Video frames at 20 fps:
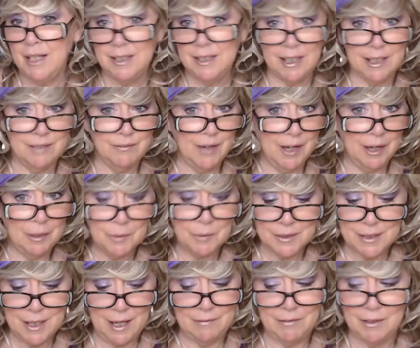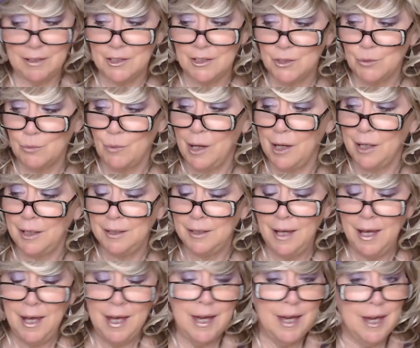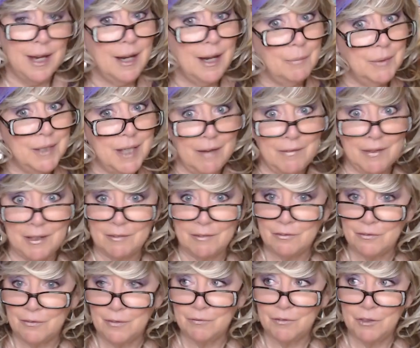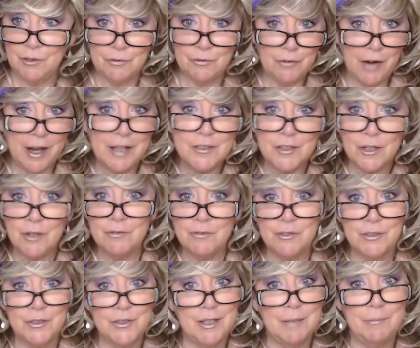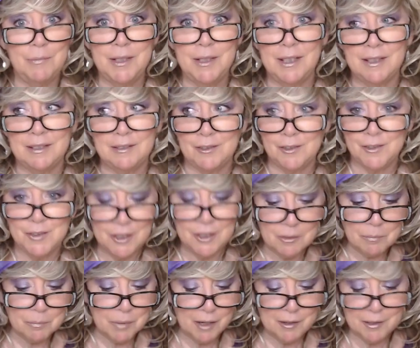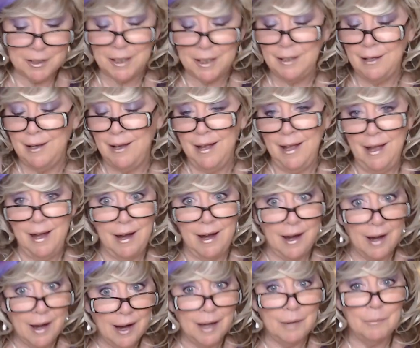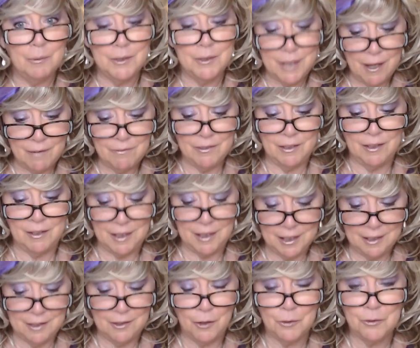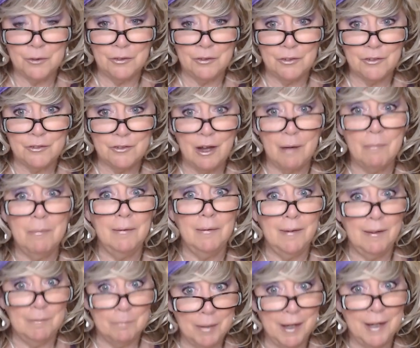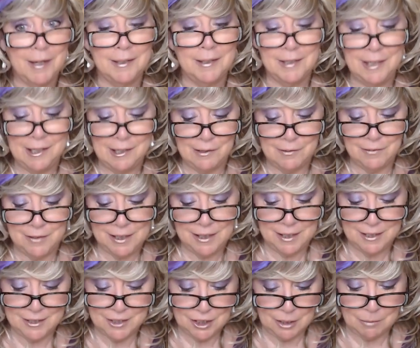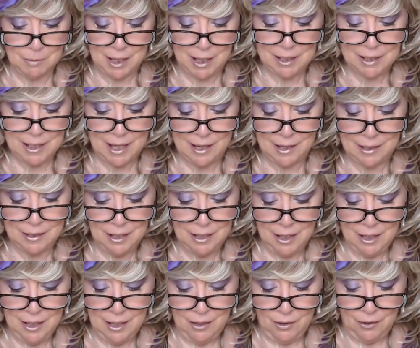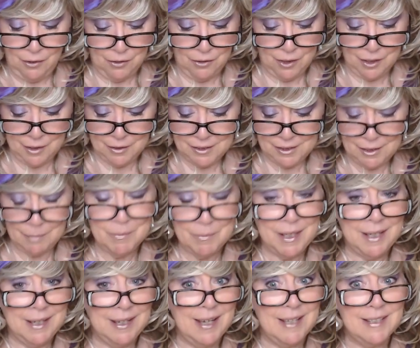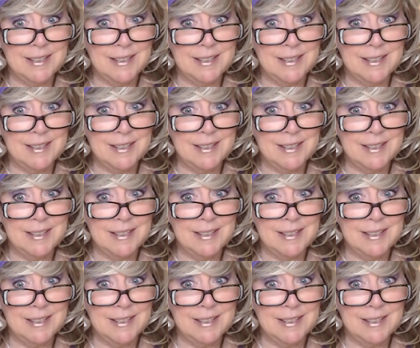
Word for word: you, if I was having this wine and I was having a few friends over or something, a little dinner party, I would definitely go through the trouble of buying the ingredients to make that or something as